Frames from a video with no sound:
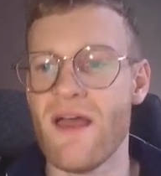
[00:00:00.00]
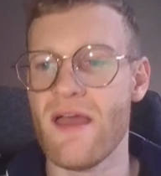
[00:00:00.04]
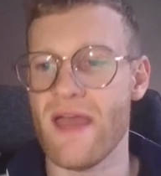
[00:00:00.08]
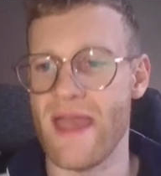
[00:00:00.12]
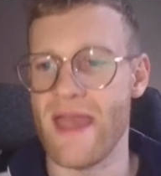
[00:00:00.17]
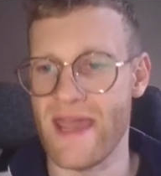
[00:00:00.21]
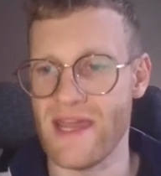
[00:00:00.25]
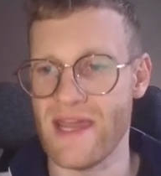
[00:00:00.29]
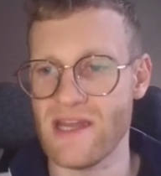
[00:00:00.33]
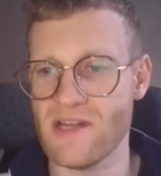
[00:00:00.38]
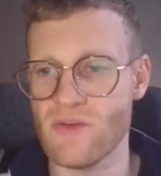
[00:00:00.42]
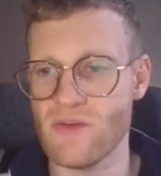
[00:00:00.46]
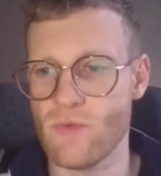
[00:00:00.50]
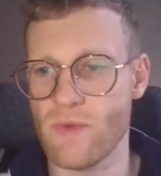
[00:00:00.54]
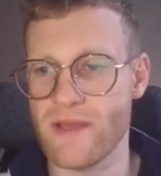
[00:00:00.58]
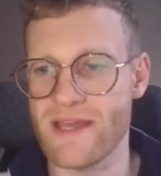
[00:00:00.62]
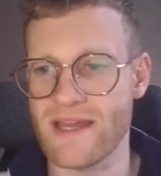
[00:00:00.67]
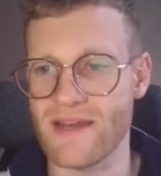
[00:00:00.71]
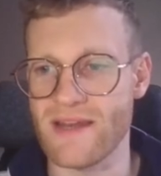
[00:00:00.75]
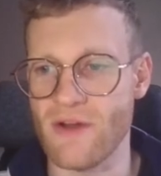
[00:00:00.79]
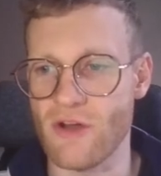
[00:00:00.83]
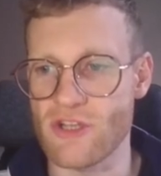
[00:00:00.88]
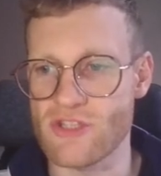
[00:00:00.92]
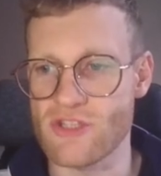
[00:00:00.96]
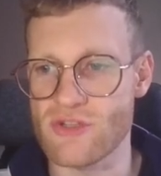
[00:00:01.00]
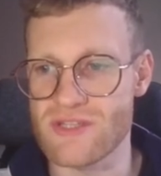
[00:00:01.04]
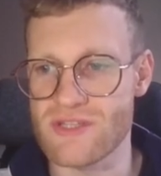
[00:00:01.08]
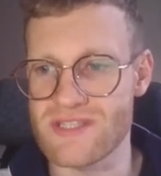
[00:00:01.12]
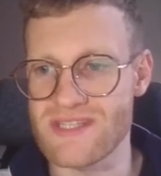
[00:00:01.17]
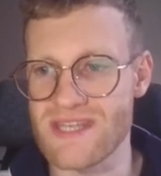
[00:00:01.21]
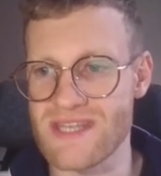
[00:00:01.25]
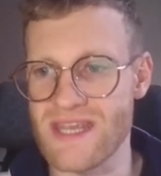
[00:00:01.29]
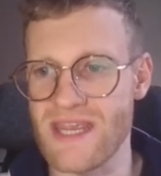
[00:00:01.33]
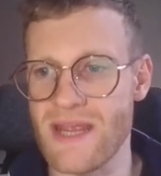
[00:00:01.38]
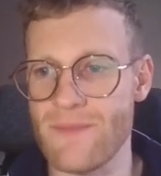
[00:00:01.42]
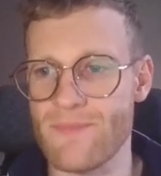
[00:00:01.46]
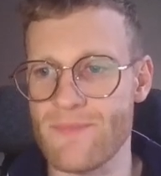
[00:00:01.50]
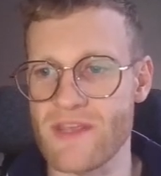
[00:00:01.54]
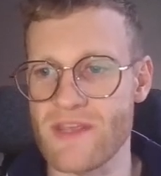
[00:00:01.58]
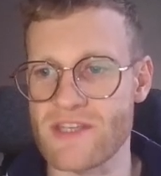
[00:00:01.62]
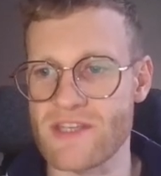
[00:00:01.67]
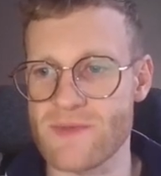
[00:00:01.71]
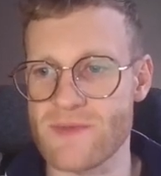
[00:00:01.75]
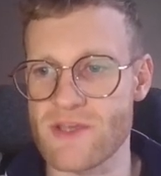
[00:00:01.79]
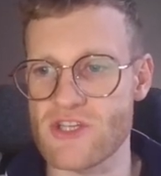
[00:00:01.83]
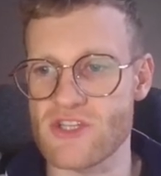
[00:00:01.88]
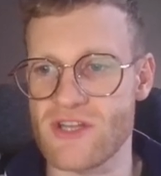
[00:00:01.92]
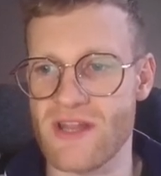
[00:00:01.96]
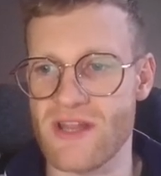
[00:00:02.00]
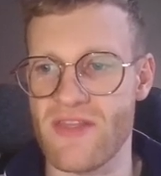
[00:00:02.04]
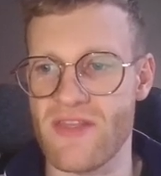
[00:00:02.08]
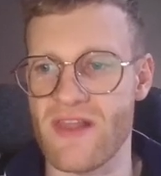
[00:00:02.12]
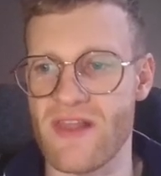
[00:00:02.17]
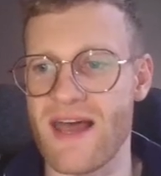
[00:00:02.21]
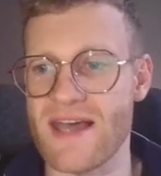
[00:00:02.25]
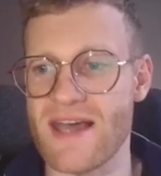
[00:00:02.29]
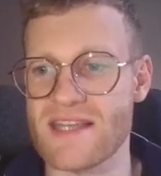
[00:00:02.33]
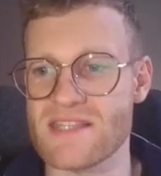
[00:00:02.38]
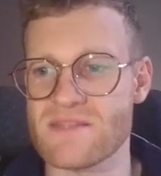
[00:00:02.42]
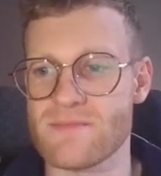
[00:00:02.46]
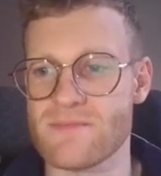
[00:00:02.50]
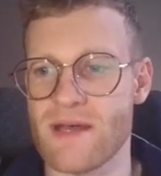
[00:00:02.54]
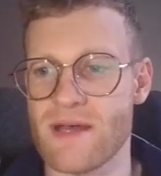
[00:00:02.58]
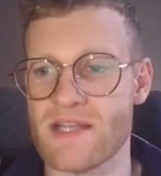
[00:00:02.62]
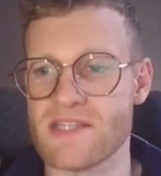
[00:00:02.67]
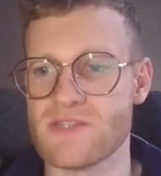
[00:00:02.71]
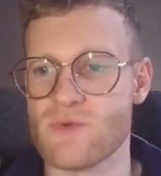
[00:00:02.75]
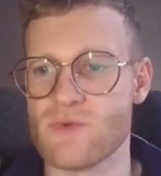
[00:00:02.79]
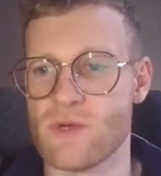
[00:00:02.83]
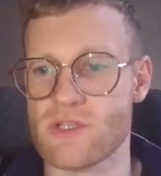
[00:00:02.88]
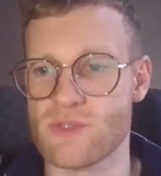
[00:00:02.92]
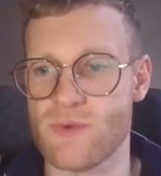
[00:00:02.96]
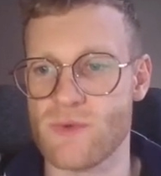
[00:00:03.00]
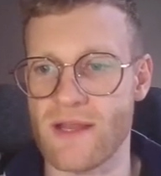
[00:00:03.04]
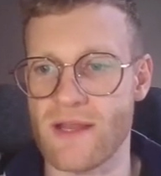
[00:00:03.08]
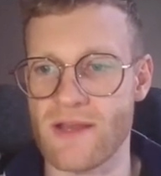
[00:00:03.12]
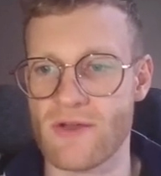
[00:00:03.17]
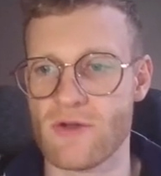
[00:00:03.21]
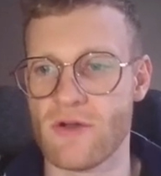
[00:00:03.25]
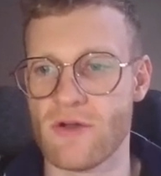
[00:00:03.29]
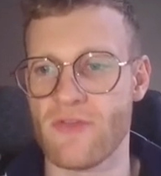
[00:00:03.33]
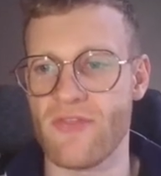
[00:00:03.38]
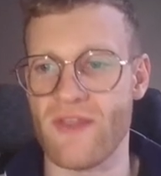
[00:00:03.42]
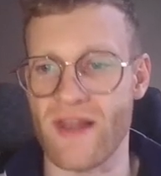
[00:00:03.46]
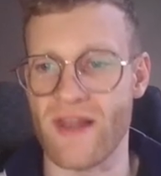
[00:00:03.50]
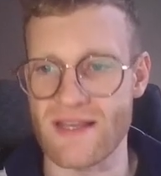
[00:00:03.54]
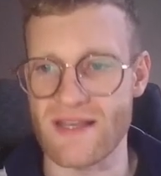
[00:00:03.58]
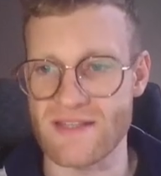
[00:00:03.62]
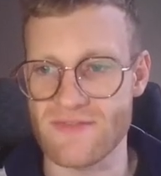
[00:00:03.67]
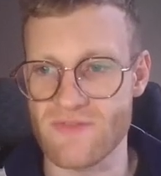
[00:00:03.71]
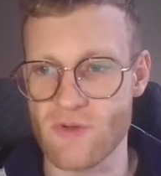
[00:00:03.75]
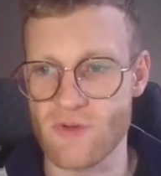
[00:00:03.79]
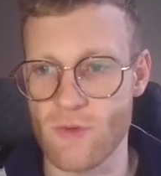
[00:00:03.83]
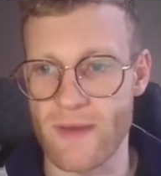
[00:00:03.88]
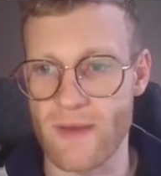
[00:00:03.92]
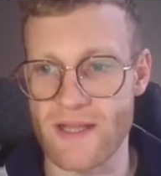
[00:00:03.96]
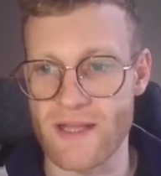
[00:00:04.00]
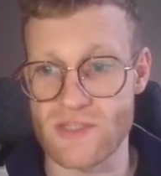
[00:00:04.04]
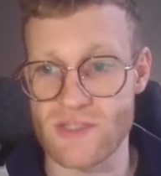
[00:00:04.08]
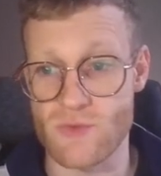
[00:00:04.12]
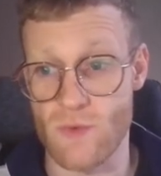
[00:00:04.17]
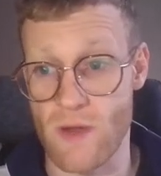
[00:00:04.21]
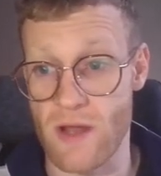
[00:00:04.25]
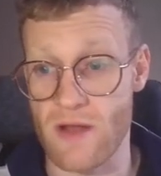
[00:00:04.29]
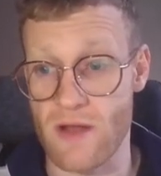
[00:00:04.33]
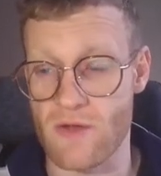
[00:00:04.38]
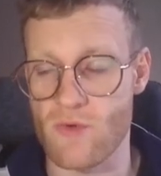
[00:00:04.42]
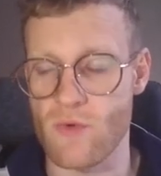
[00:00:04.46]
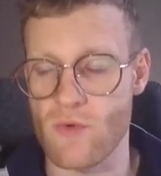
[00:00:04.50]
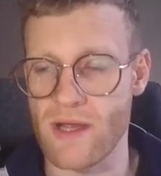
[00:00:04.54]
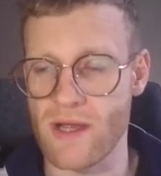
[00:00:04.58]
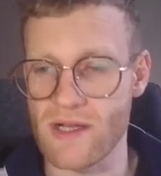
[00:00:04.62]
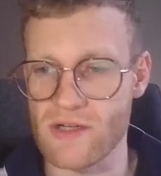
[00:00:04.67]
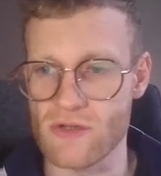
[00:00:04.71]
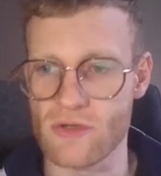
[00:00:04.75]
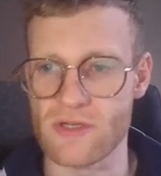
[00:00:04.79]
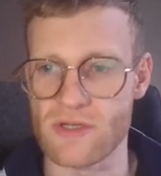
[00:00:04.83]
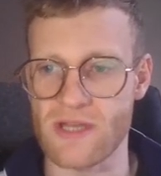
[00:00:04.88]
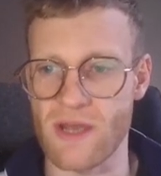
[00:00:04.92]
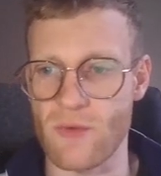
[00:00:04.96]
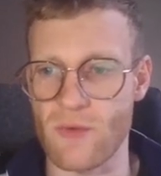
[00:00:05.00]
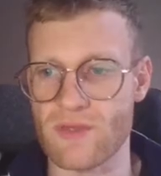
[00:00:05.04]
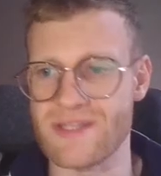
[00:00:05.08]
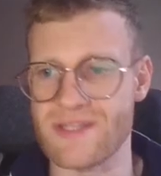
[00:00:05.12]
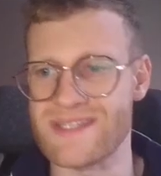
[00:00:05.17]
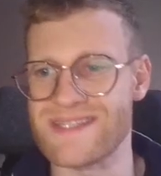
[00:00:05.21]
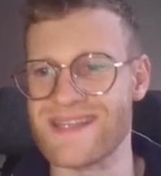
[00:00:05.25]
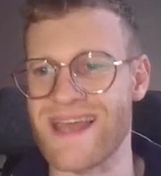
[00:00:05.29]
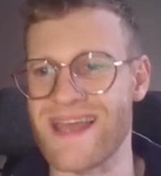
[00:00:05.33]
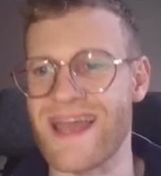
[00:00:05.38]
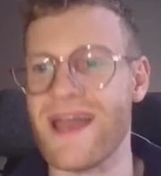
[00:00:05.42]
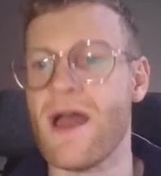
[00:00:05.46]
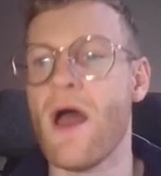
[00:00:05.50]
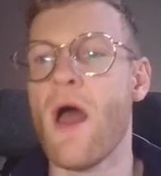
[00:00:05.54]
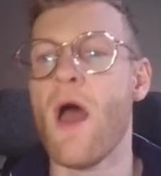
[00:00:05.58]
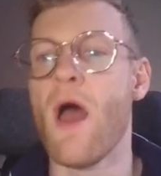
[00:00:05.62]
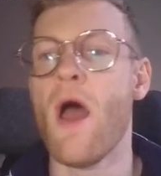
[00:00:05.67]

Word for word: And we can also see, especially the last month was really good. The last few months were quite good, I would say.